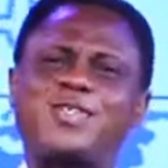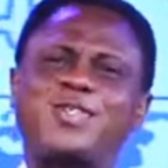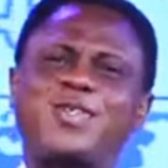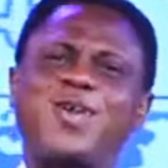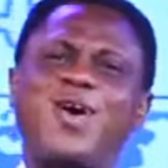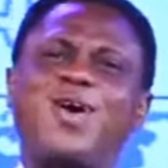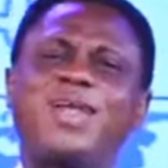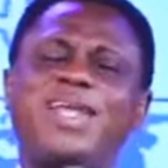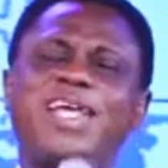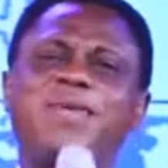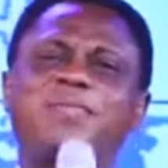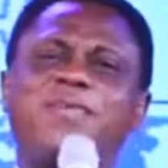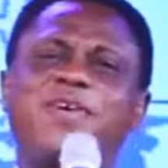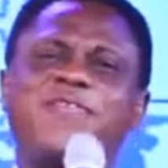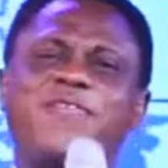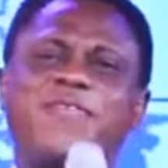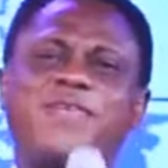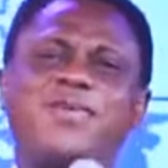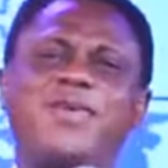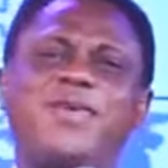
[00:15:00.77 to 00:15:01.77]

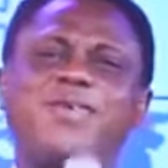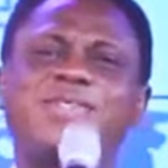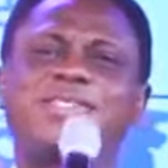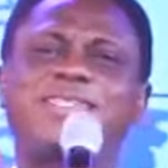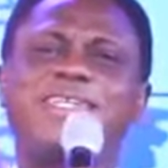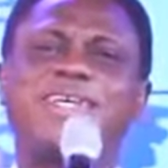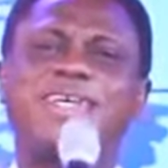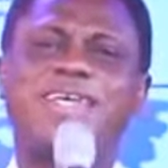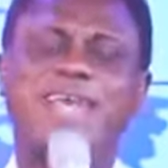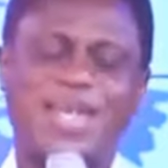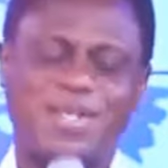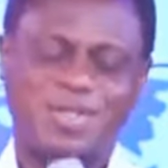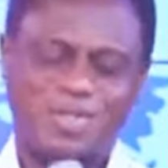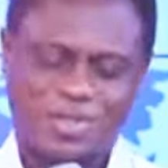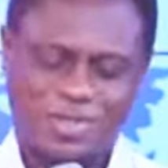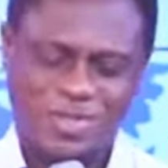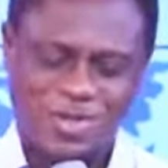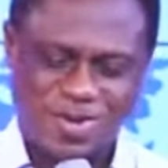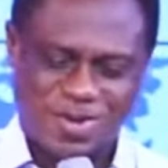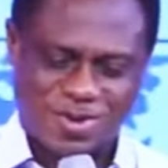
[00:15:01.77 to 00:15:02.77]
extol him with
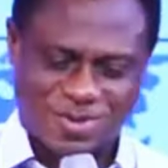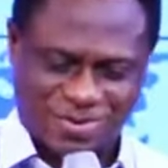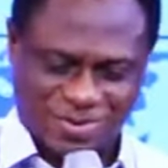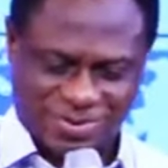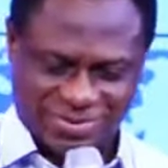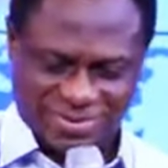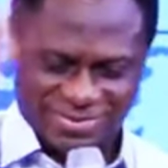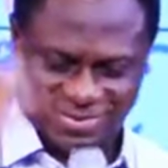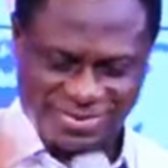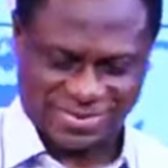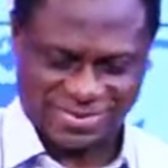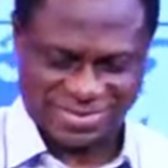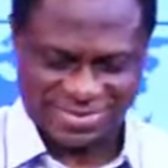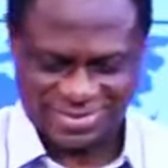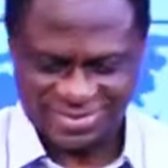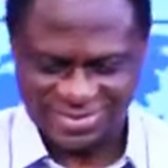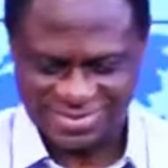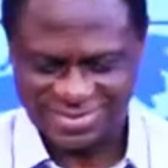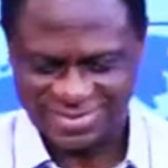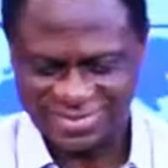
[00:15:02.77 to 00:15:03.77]
music and
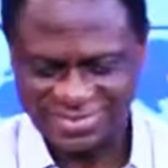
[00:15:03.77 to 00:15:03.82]
songs.